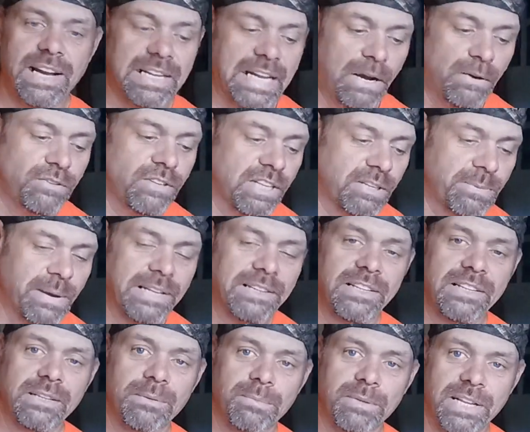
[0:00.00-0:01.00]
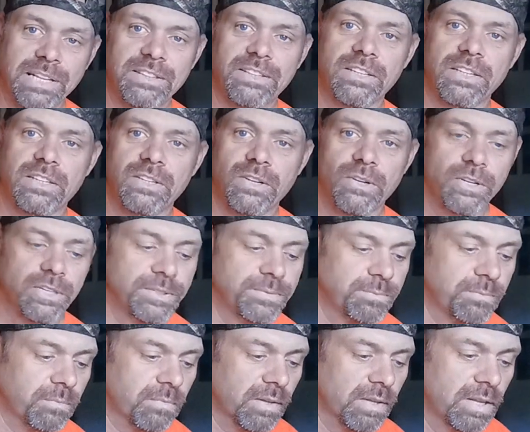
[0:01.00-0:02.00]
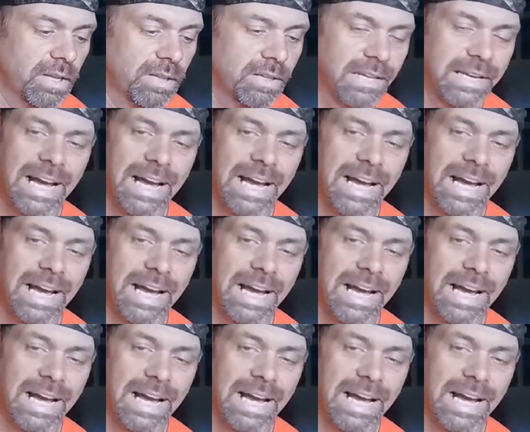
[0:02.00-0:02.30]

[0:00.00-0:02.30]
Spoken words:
I was expecting to get the guitar and